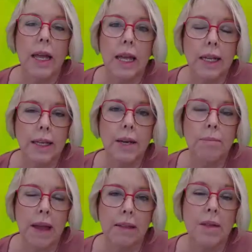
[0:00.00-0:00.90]
it can
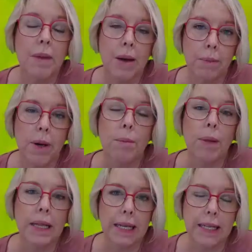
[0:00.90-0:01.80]
make them up
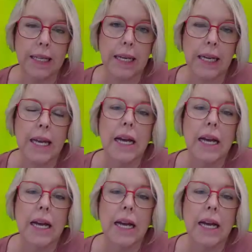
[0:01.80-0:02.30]
completely,